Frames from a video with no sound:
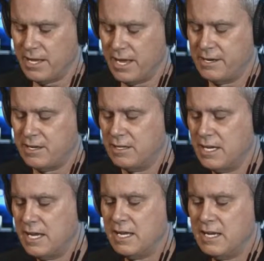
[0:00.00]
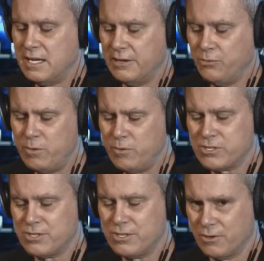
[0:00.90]
that at all. If we were
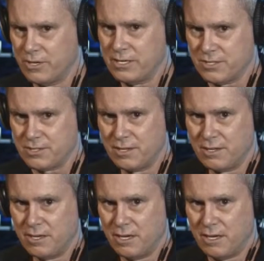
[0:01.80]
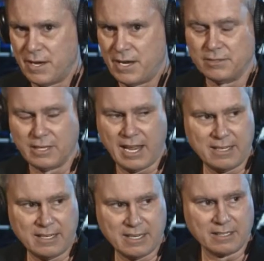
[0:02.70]
serious about
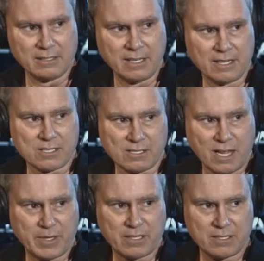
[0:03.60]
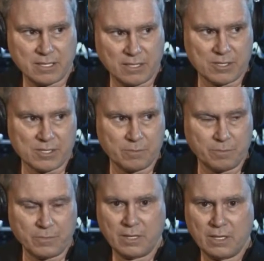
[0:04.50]
ending Islamic
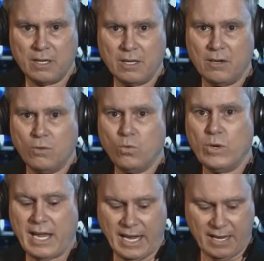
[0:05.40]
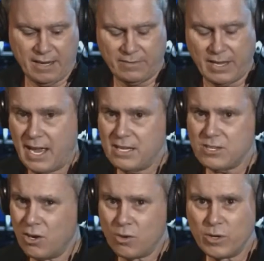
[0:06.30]
terrorism, we have, as
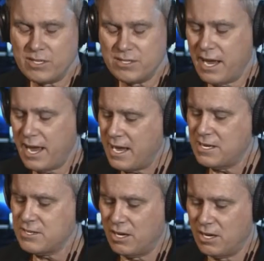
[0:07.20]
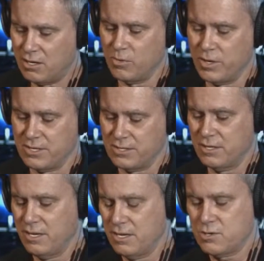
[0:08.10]
always,
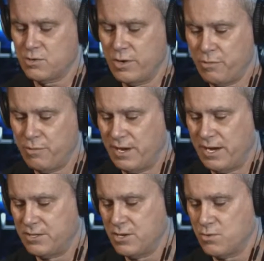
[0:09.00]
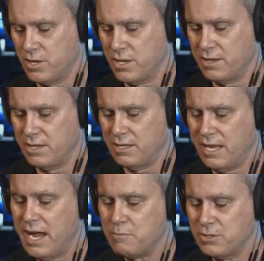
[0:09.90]
history provides us with a
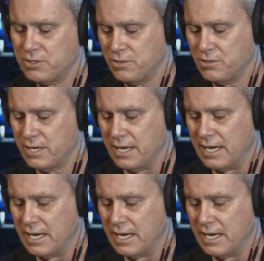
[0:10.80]
laboratory.